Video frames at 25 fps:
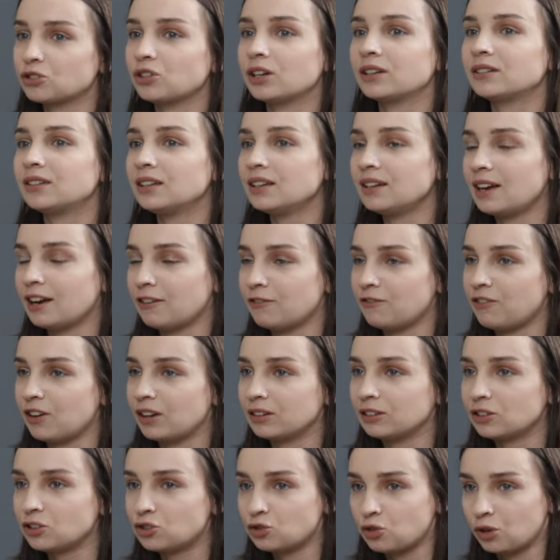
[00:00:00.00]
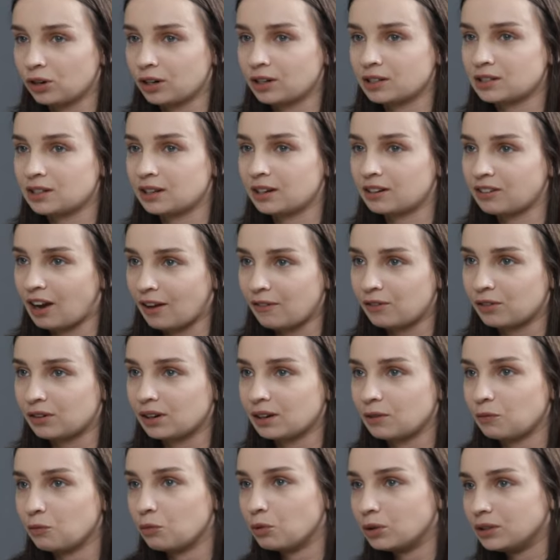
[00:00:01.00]
So I think I felt the strongest like
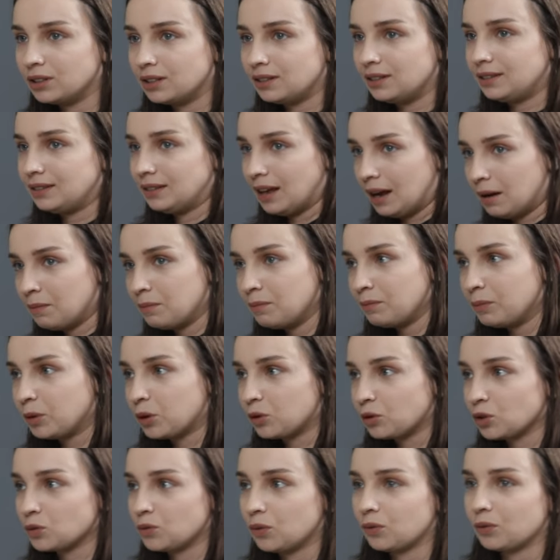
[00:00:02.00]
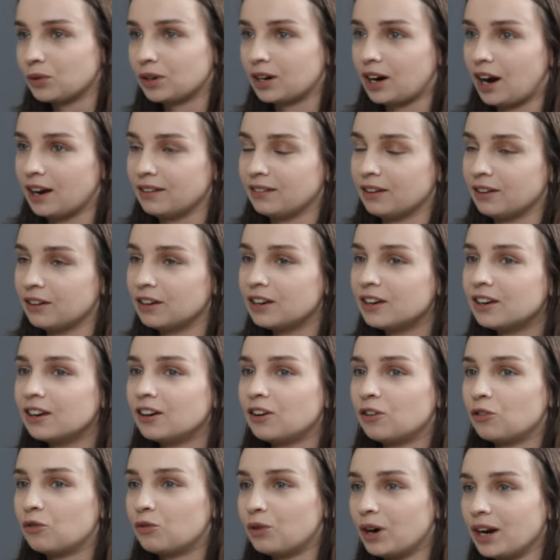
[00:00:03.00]
rivalry with them because we were kind of
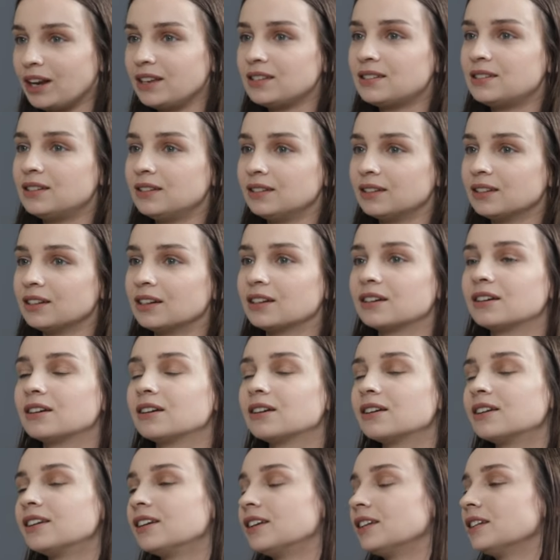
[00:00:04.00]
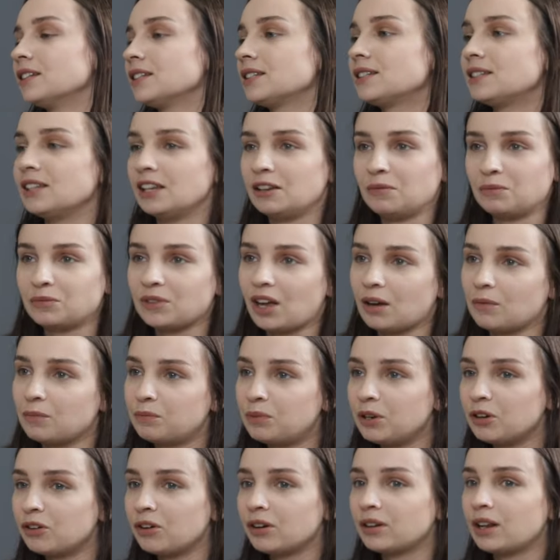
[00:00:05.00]
raised in the same time
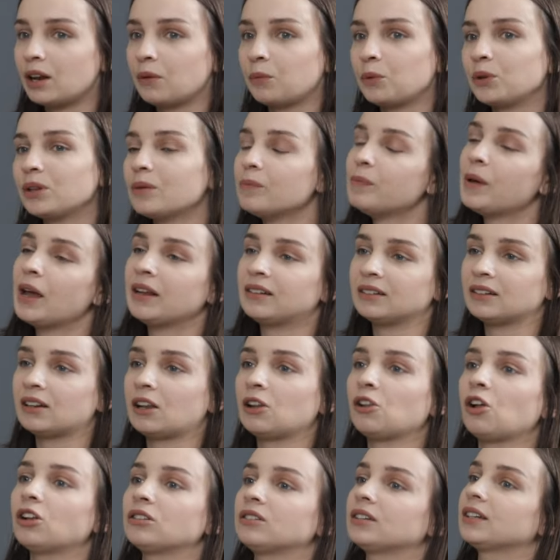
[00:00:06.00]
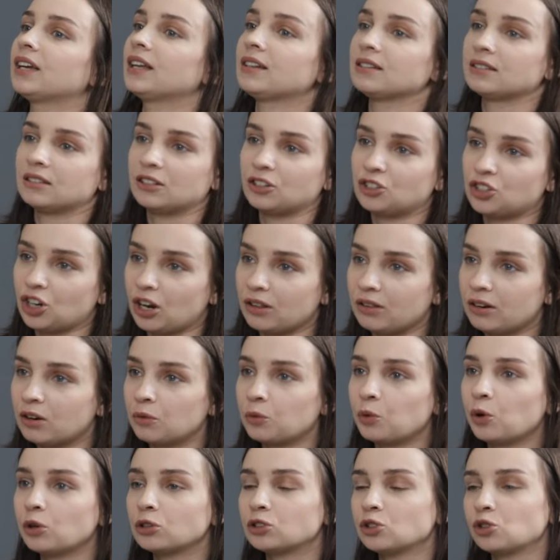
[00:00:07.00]
period and we debated a lot against each other.
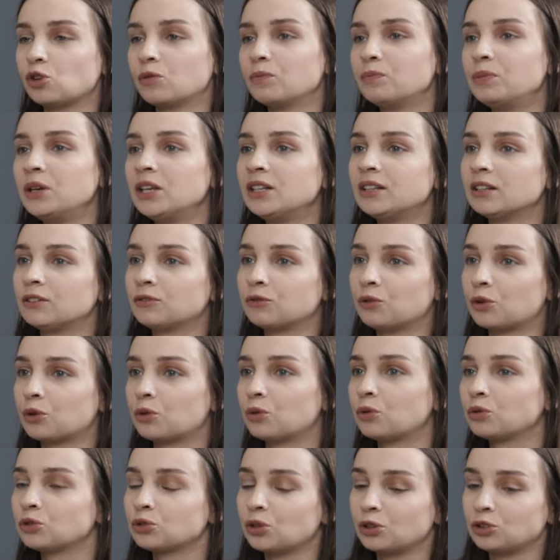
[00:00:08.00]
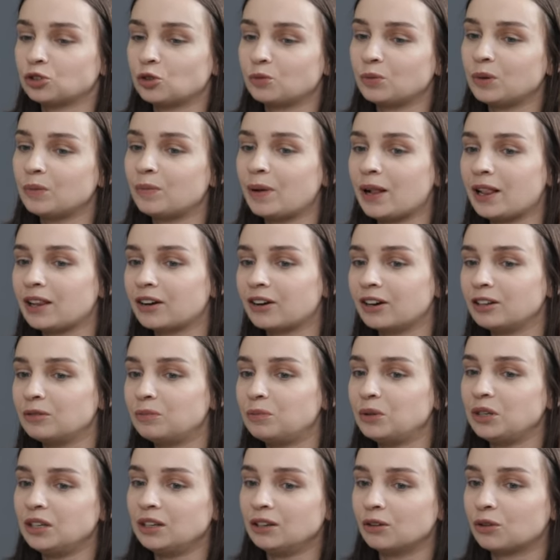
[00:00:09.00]
We also competed for who's going to be
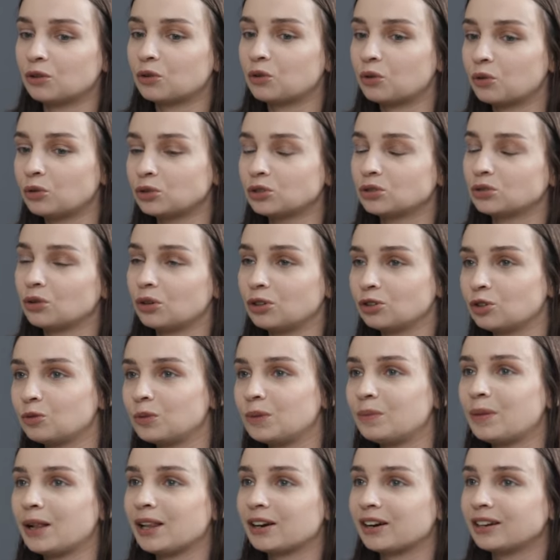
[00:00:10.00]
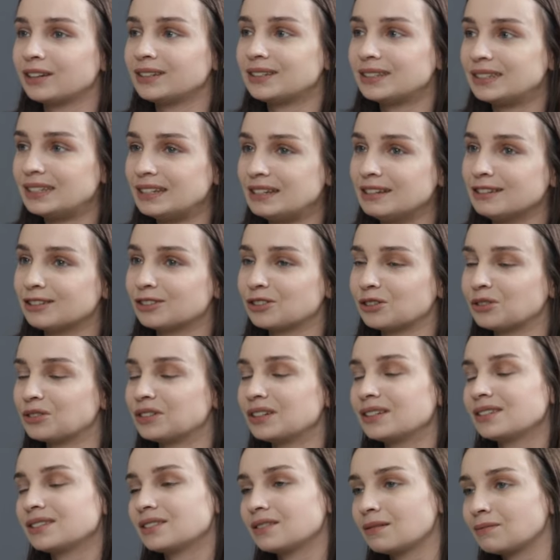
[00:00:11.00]
Belgrade B or who was going to be Belgrade C. So
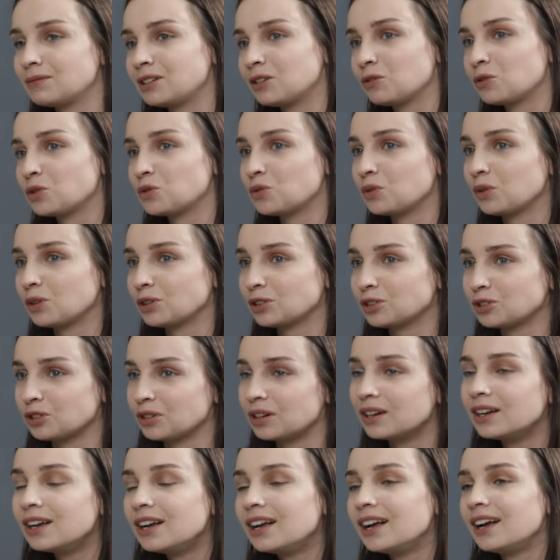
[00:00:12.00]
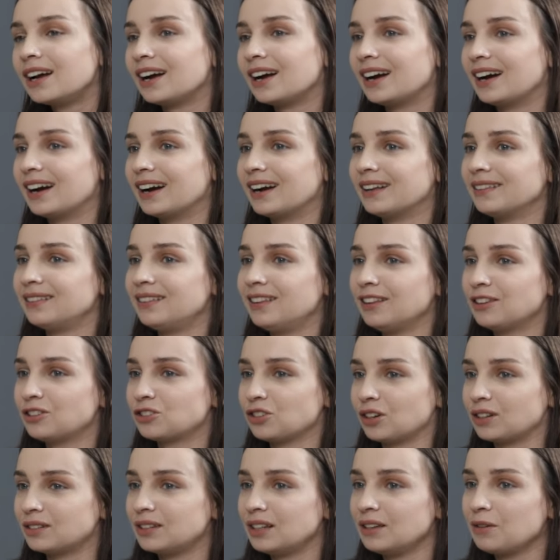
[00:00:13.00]
this is something which we also uh, did.
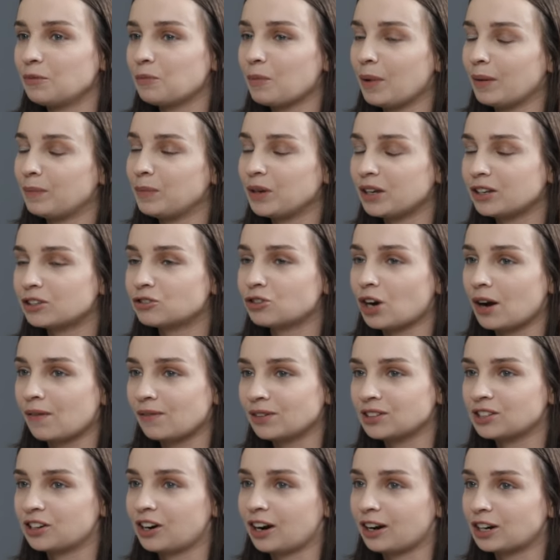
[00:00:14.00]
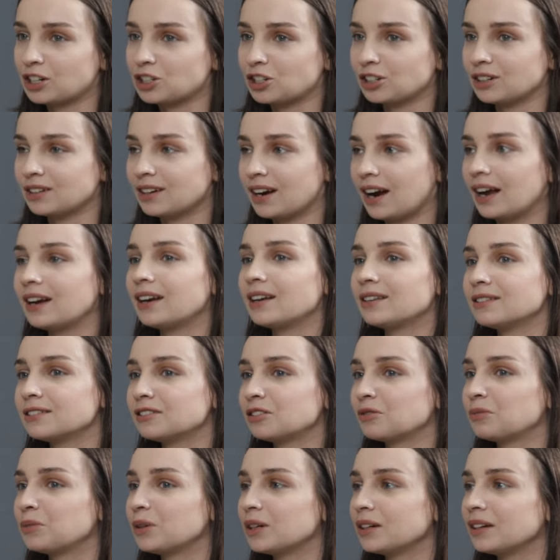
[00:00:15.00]
So I think my biggest rivals are actually kind of in
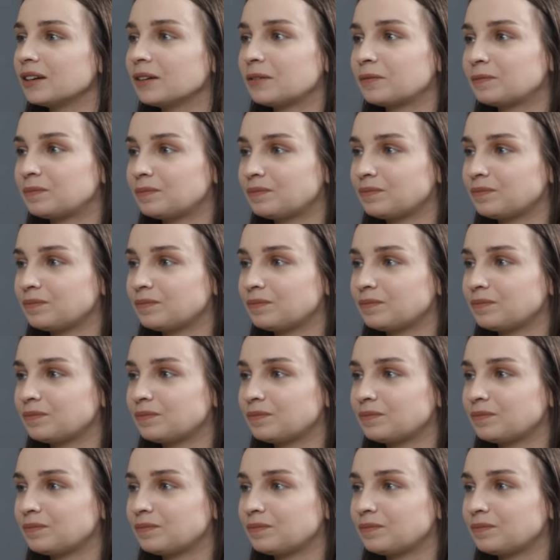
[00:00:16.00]
Serbia. Yeah.